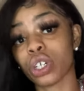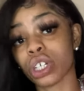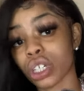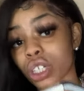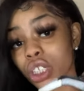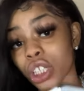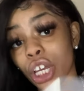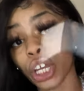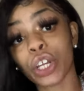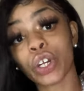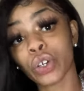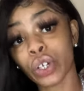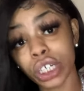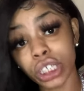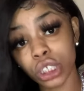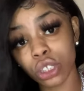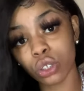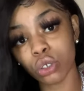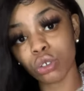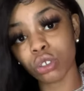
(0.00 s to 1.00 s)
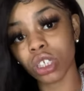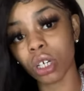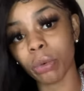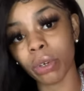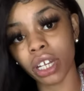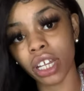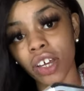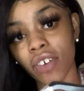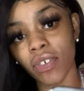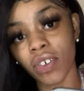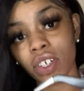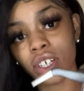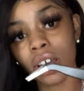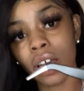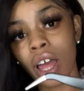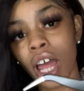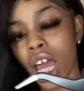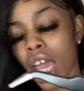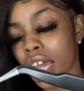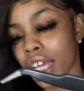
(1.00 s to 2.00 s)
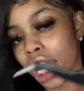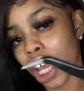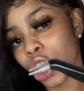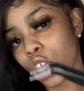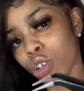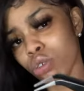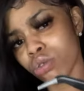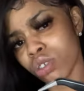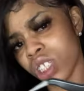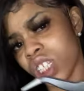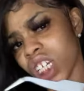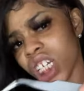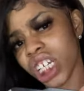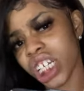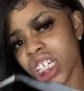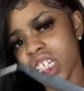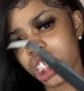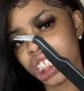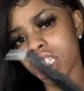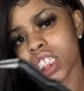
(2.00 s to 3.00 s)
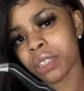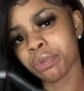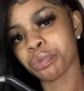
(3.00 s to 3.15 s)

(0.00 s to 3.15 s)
their crystals or whatever. They use these.